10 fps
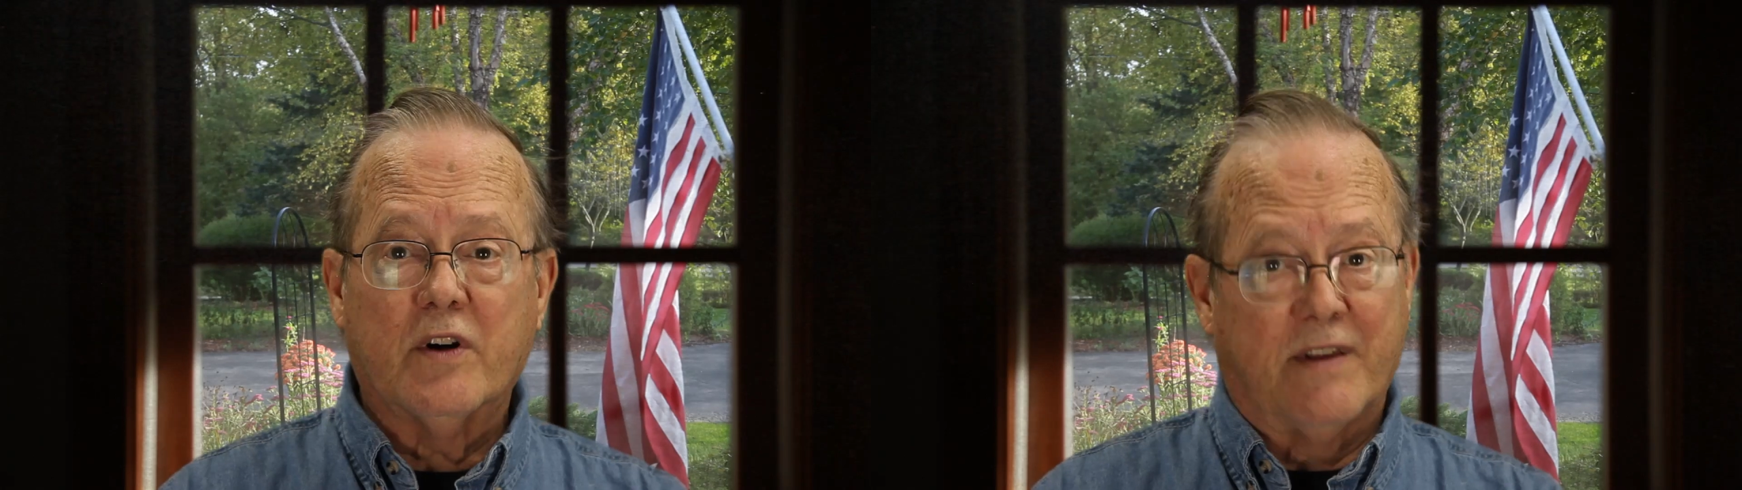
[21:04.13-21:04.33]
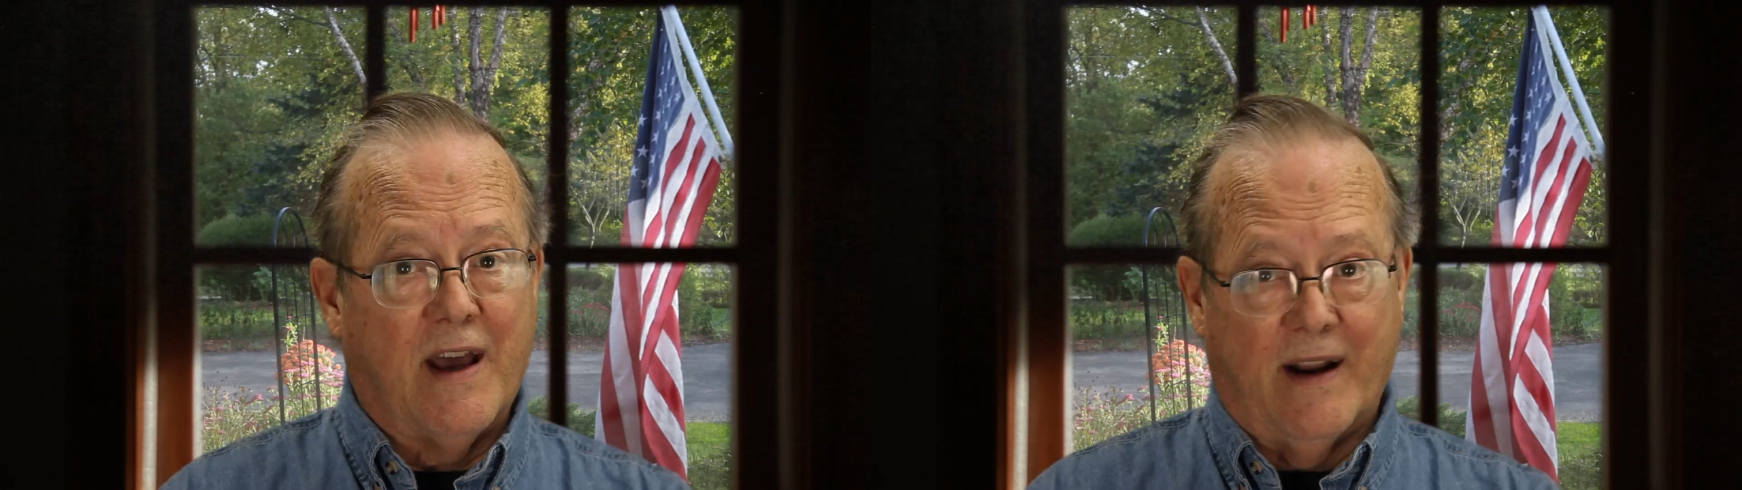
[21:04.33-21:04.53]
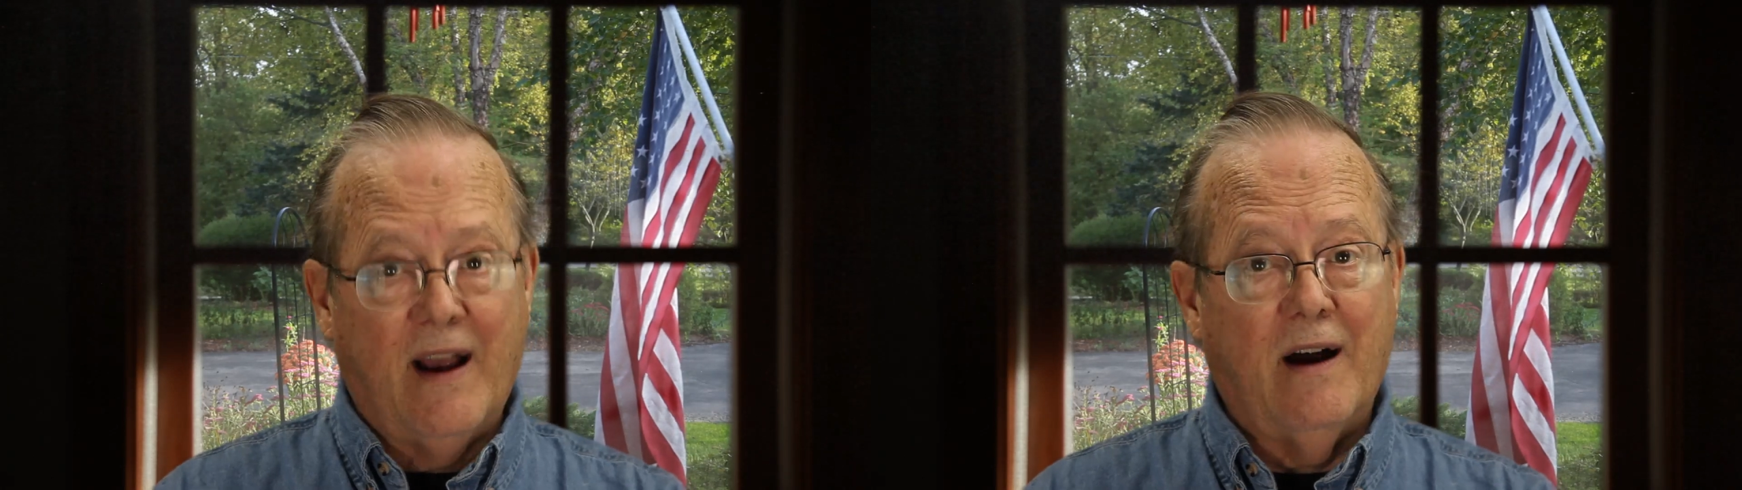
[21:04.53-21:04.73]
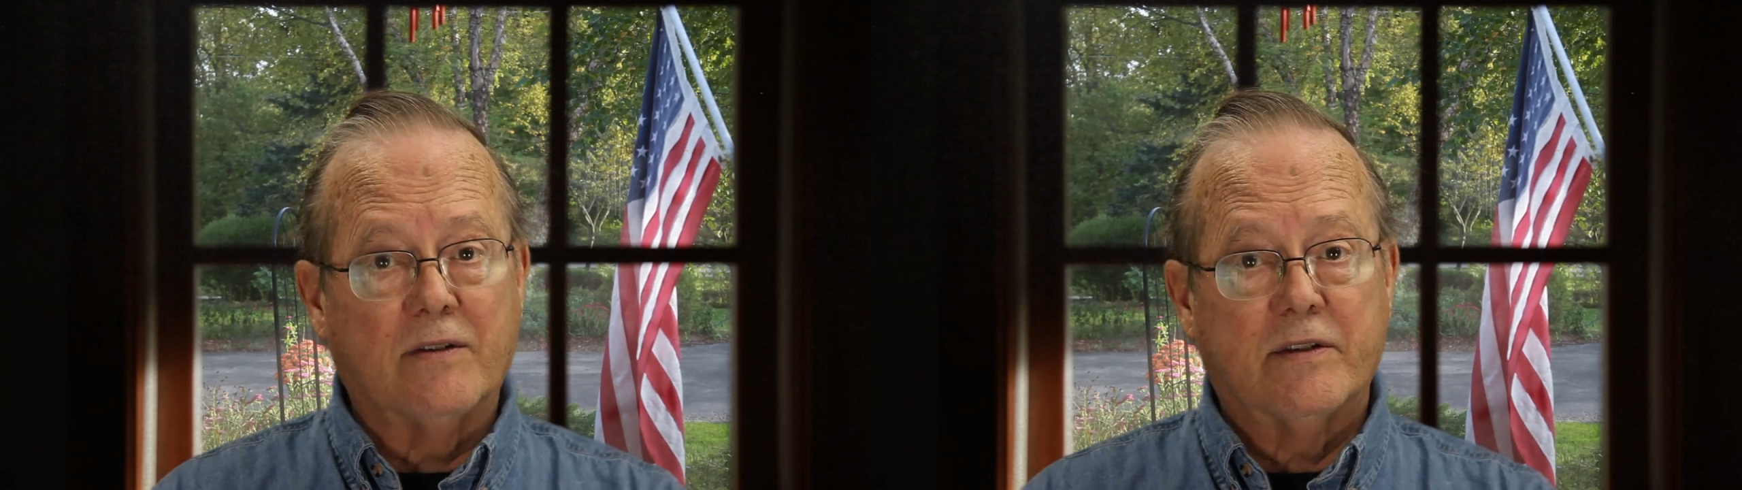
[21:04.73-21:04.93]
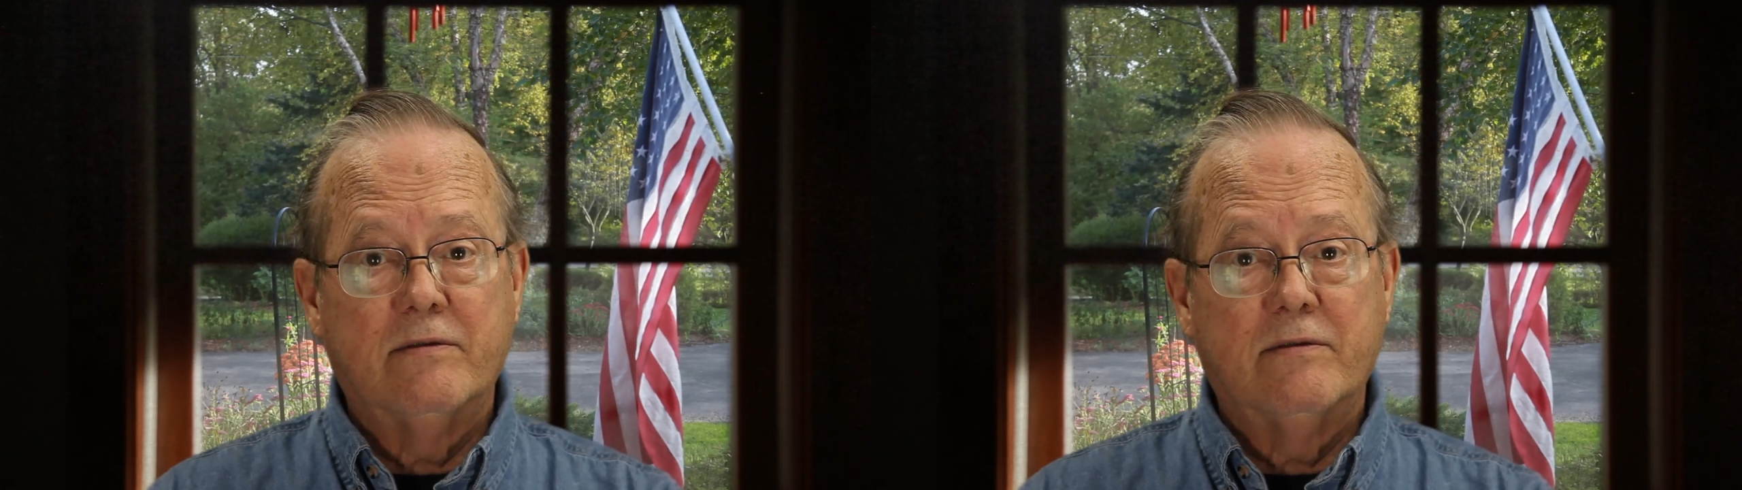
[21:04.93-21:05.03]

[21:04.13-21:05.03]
that out.